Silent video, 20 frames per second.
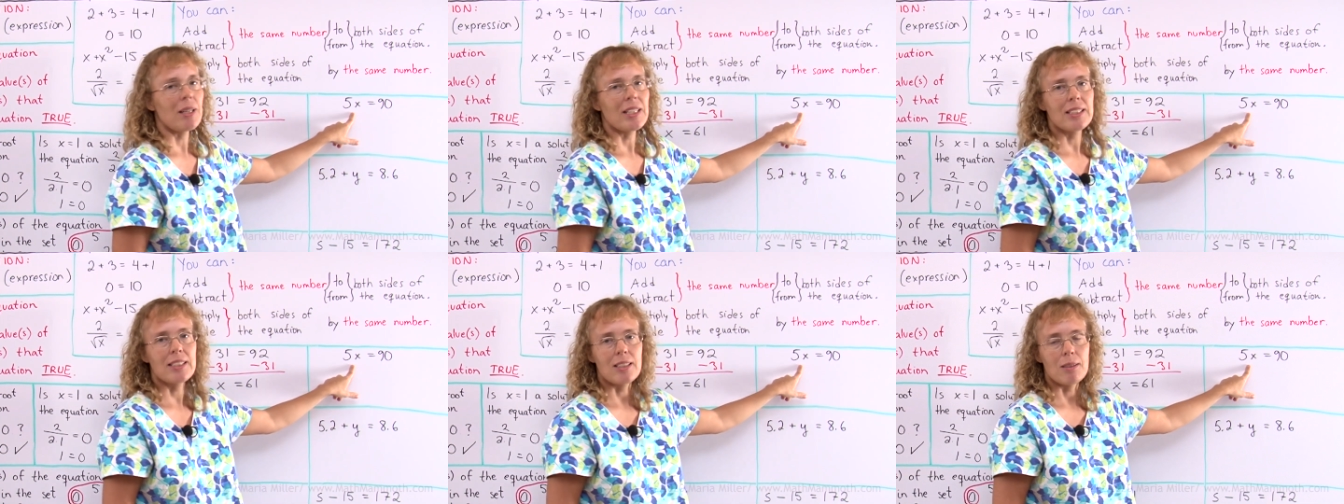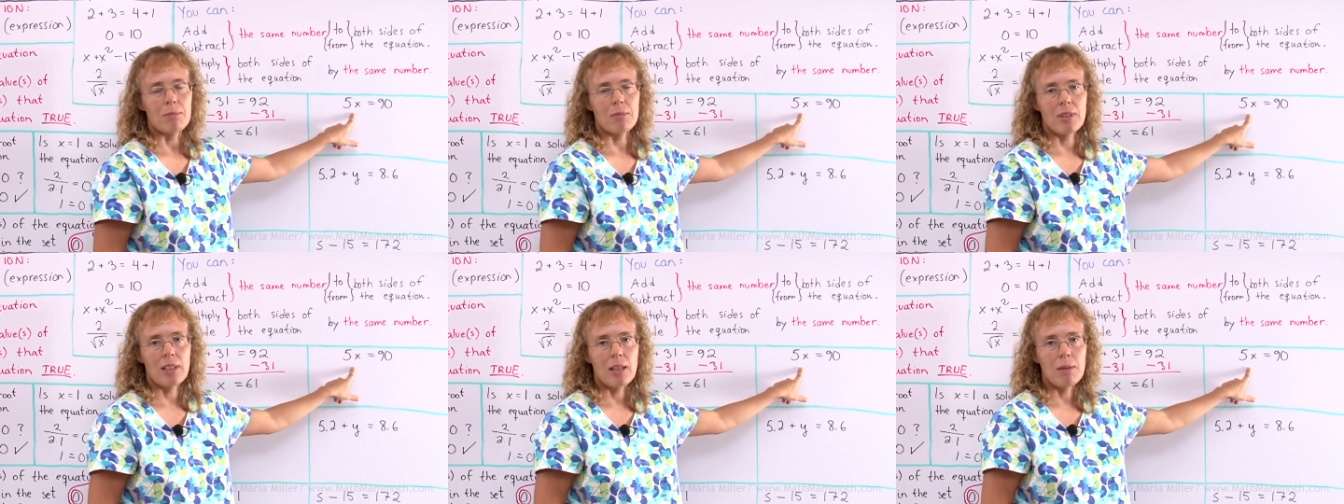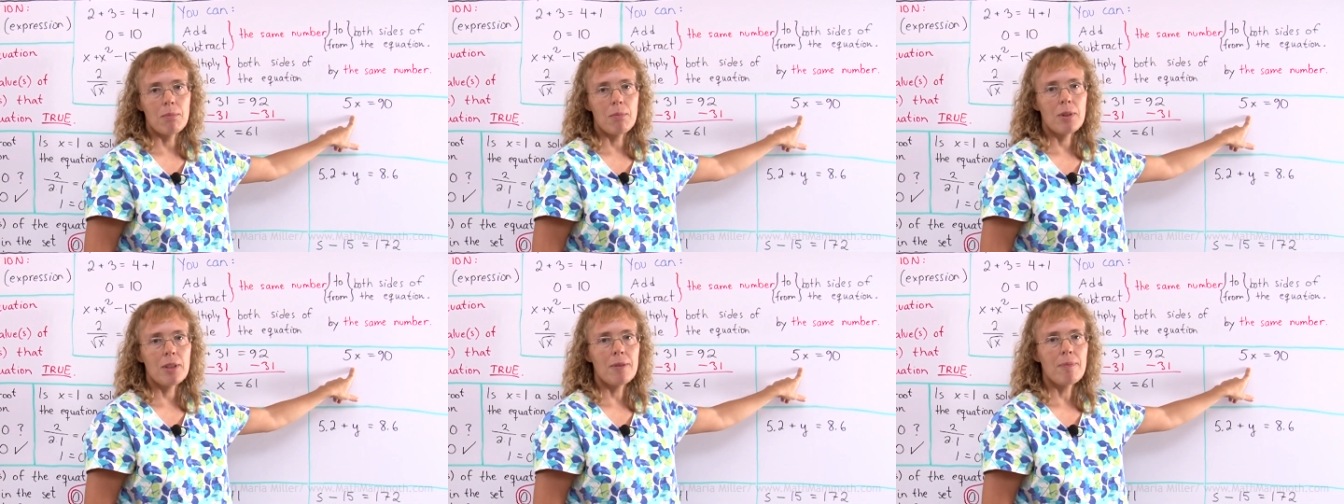by some
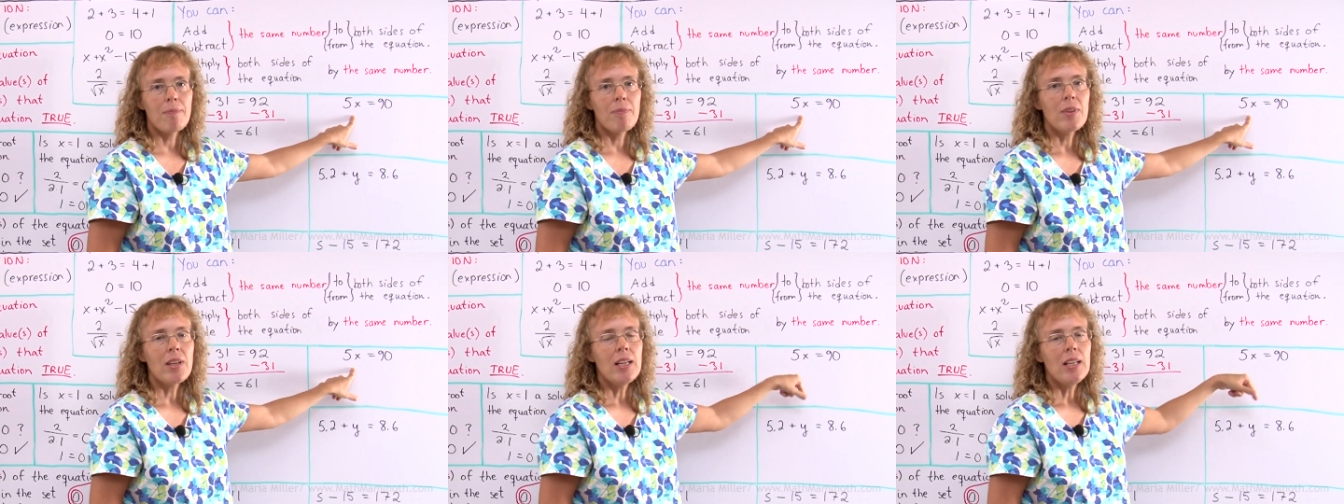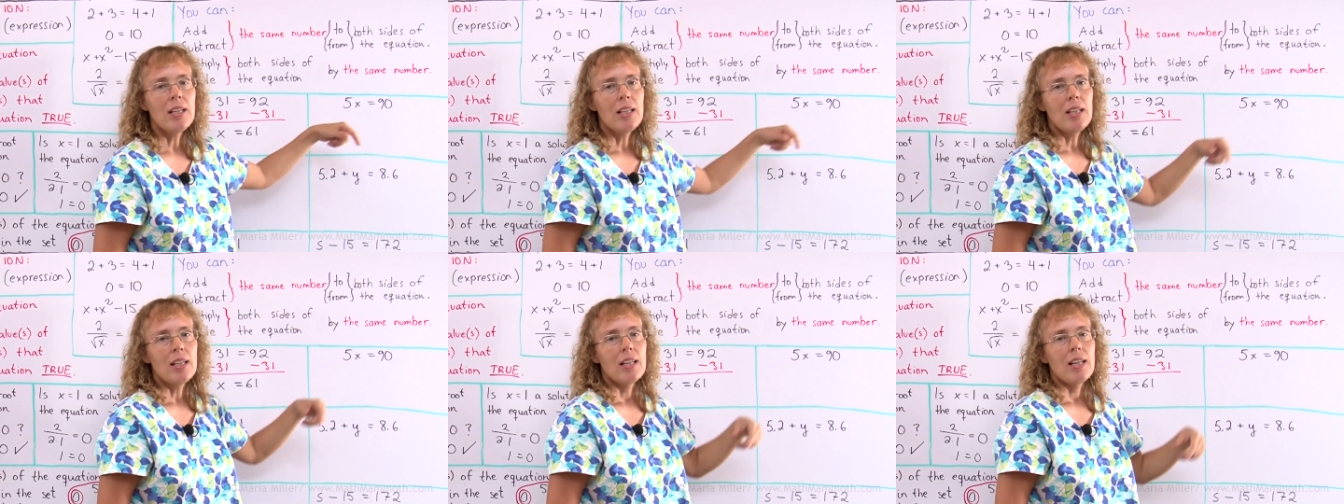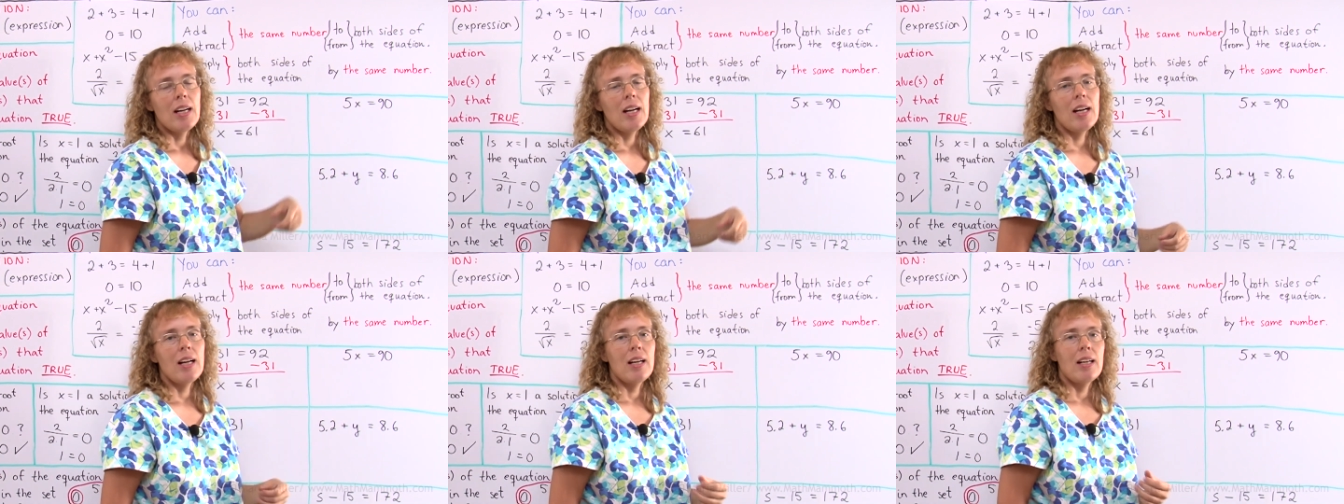number.
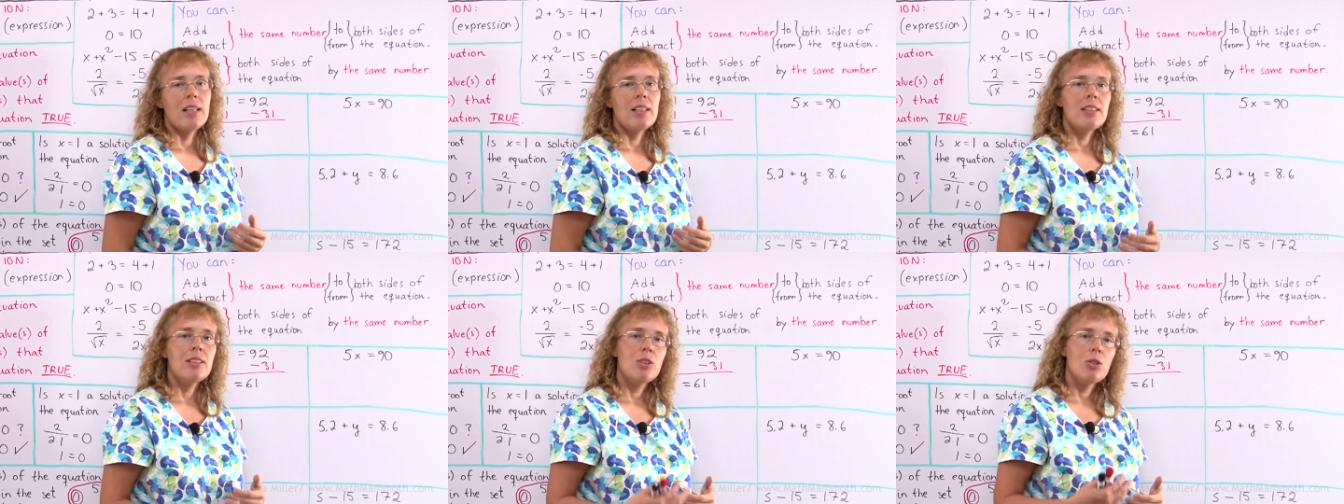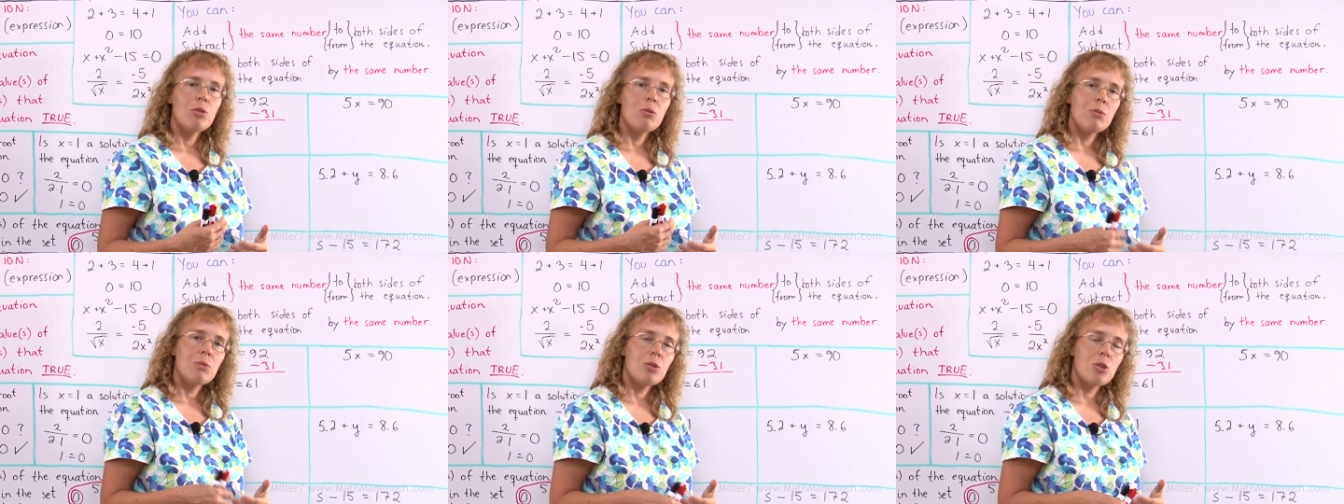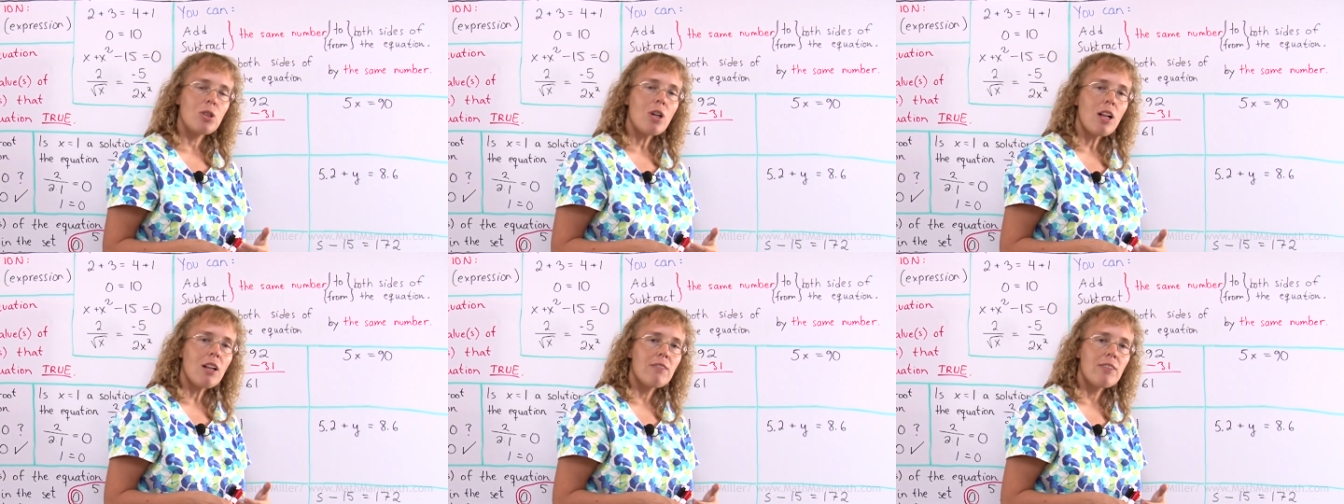And to
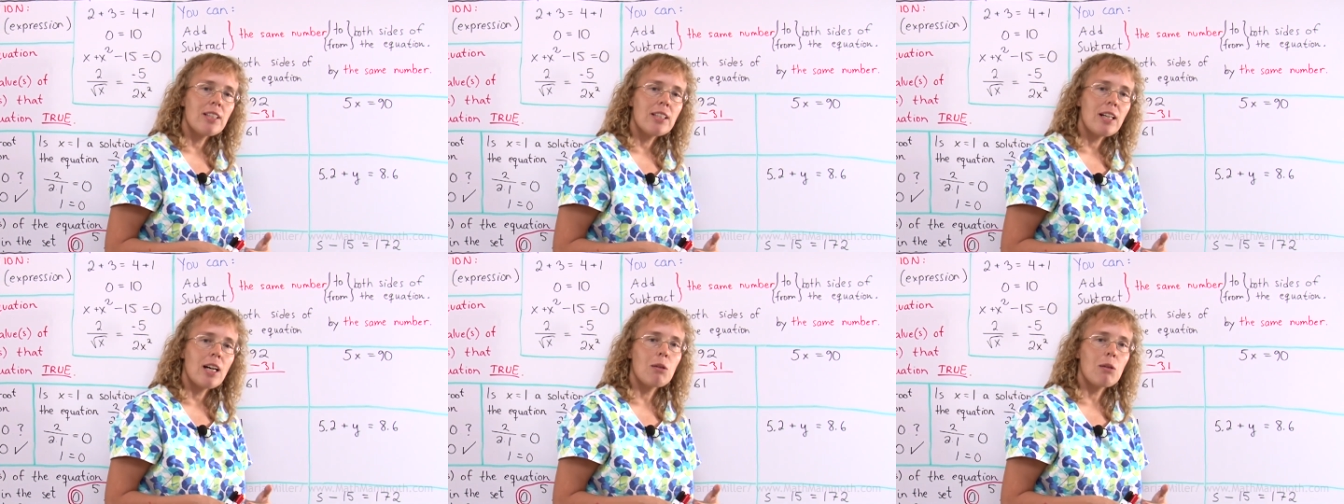solve it,